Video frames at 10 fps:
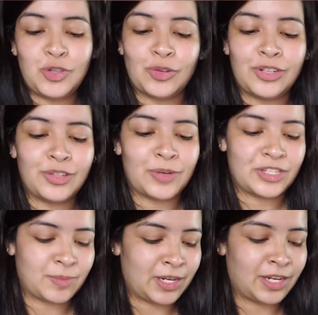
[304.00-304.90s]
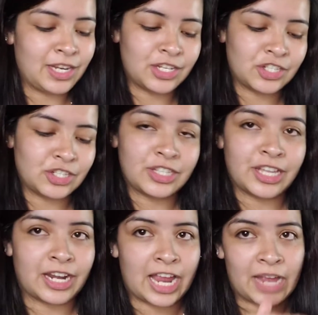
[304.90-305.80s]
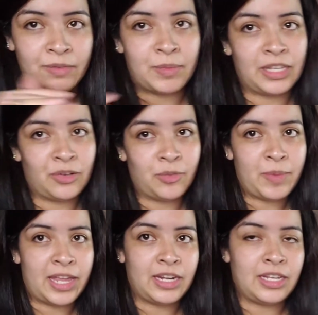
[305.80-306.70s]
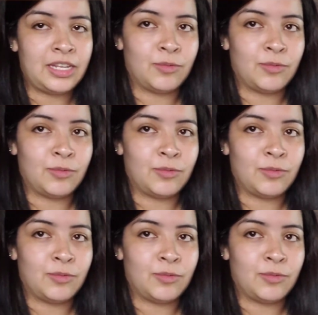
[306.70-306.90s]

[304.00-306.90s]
joining the rest of my collection that I have in my little vanity,